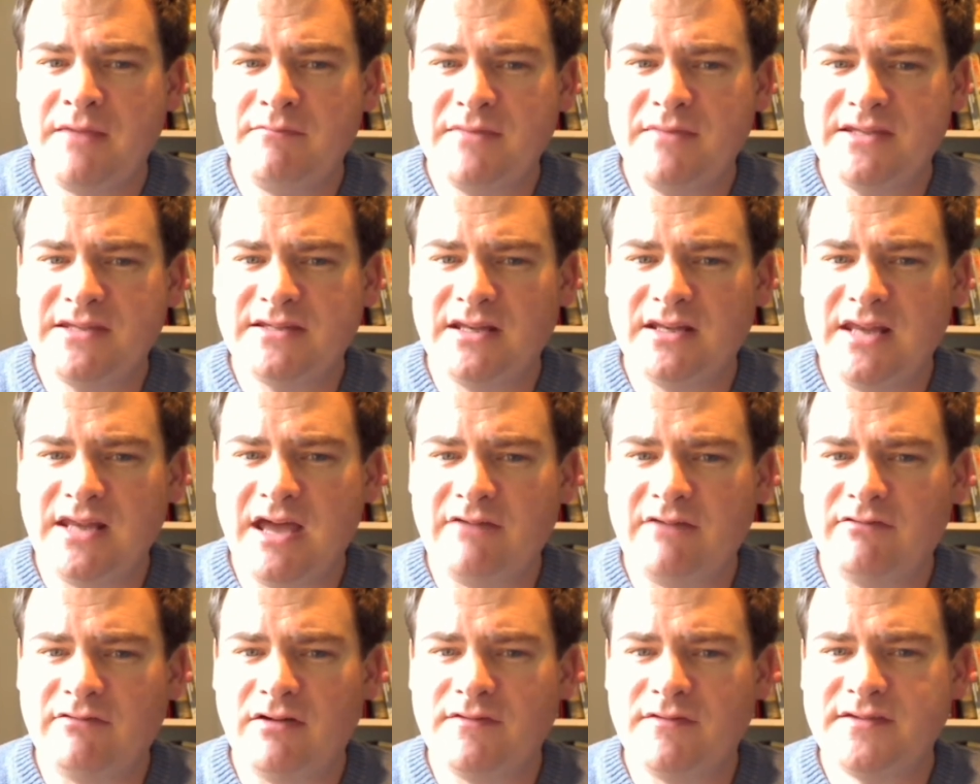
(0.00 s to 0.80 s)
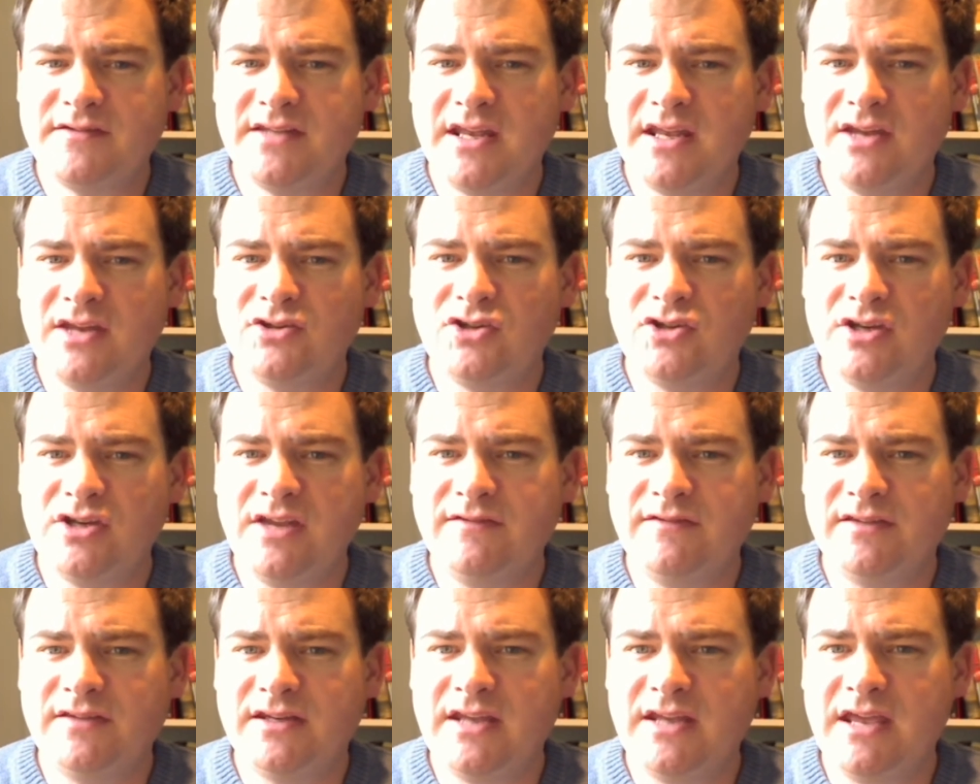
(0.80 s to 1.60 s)
Mr. Lavrov said in
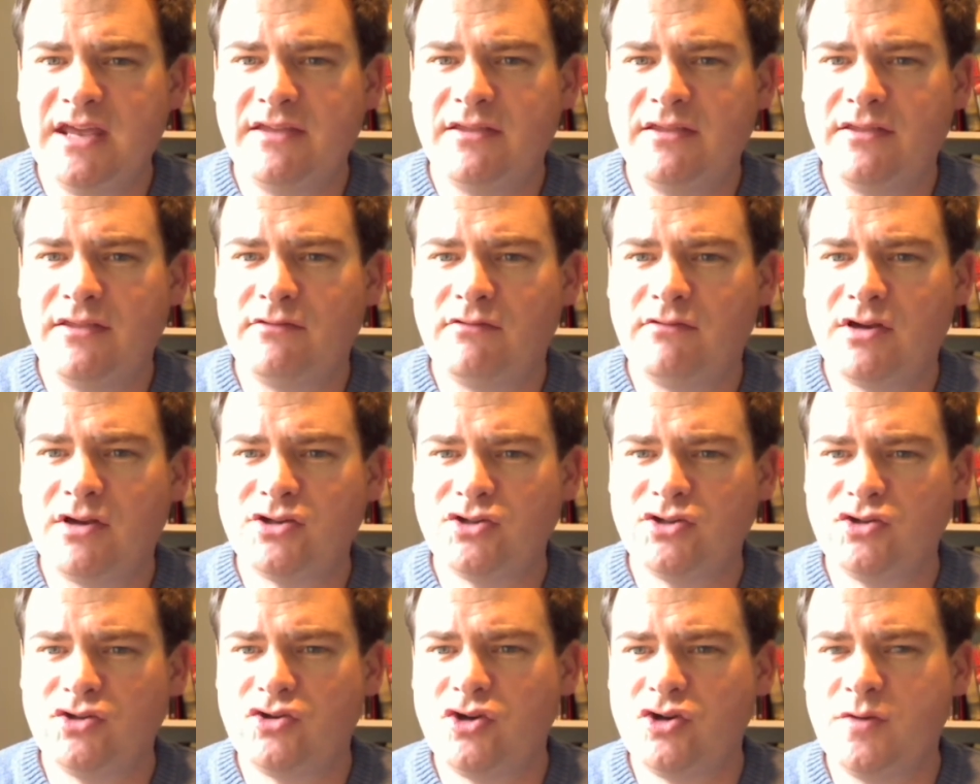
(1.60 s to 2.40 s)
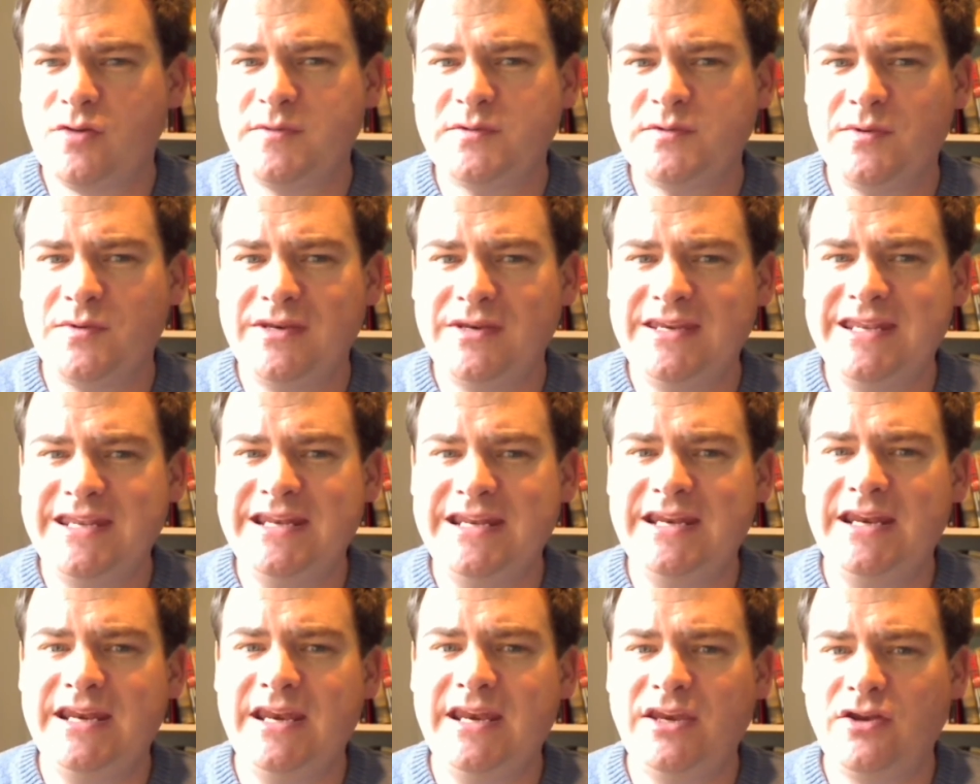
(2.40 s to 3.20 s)
Geneva today that the Russian troops were
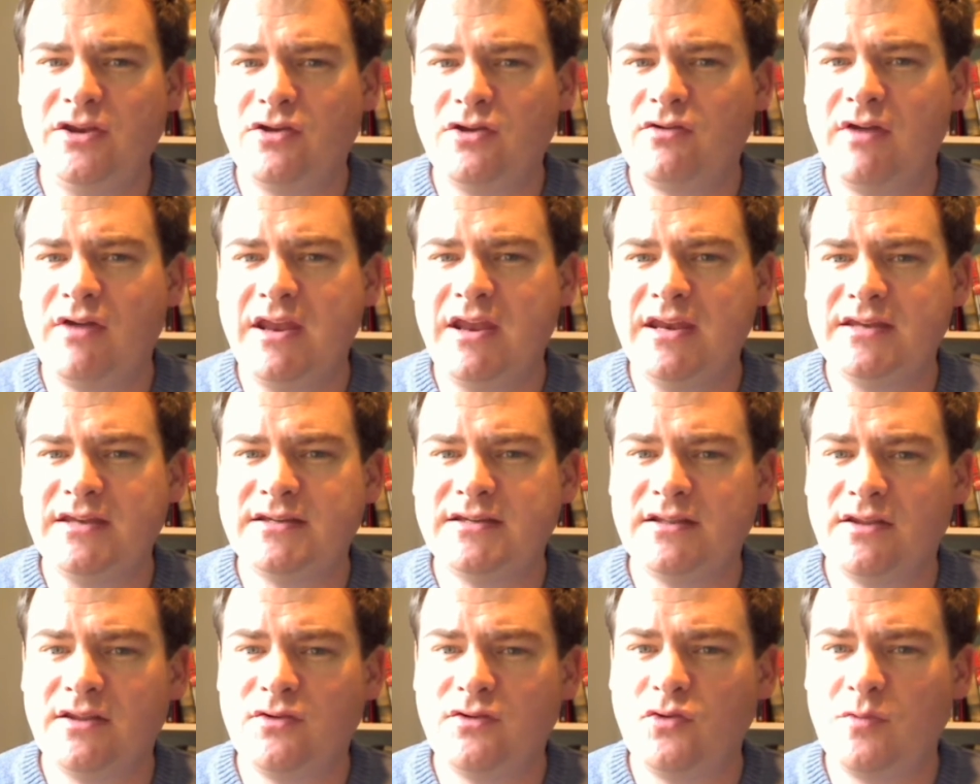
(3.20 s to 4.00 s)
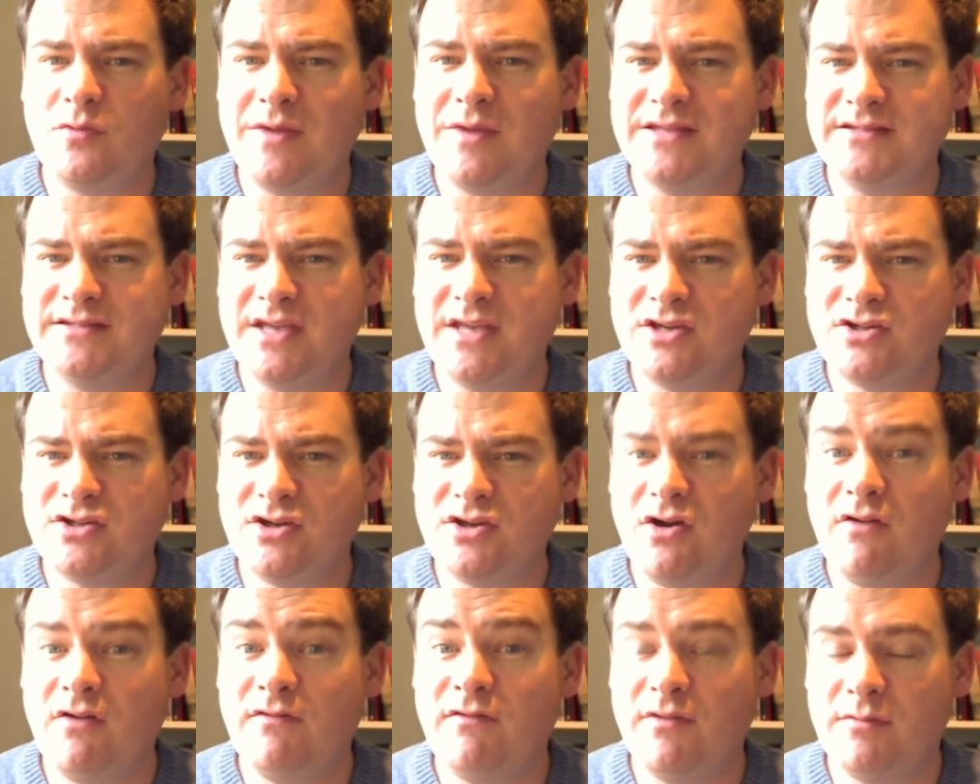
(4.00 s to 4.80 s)
needed in Ukraine until the
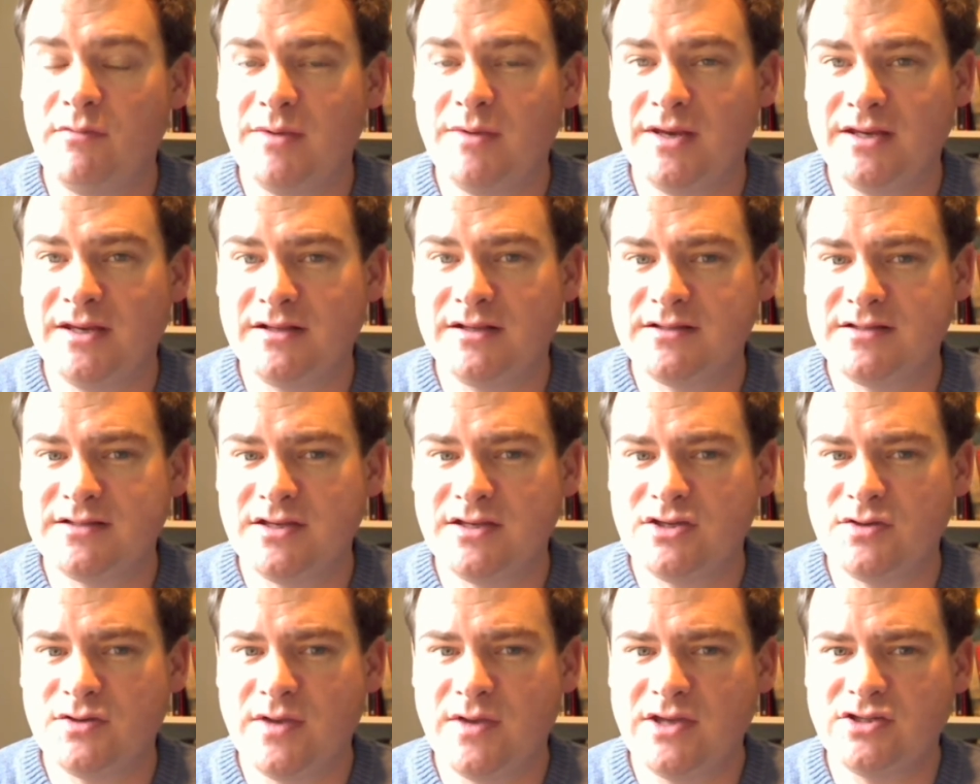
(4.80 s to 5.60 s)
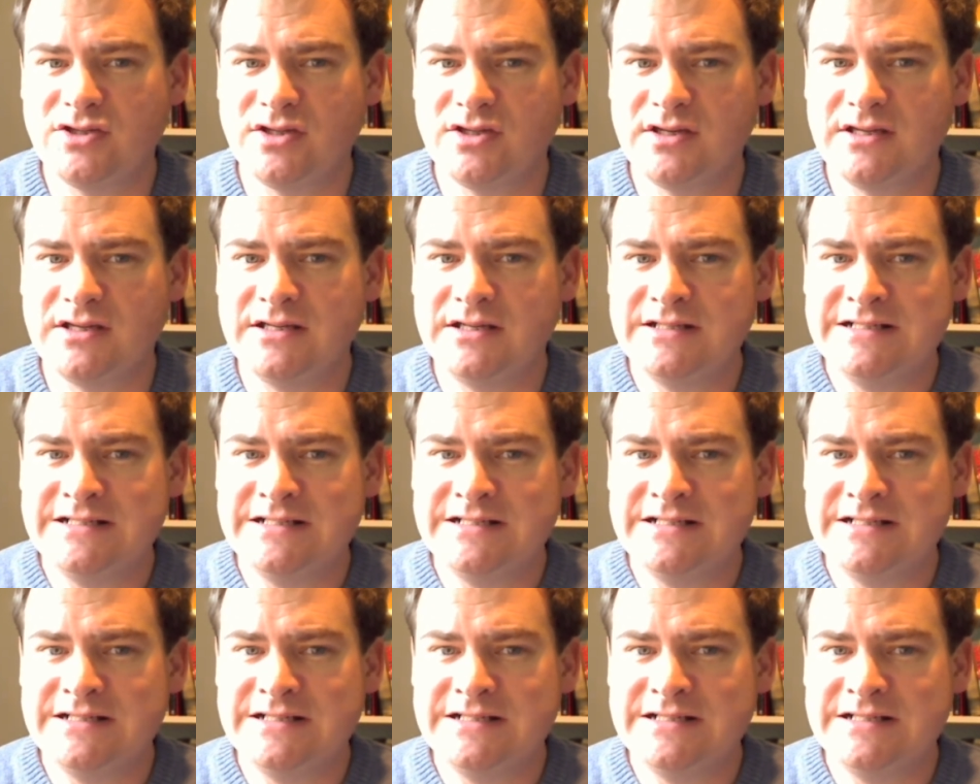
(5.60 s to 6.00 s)
normalization of the political situation.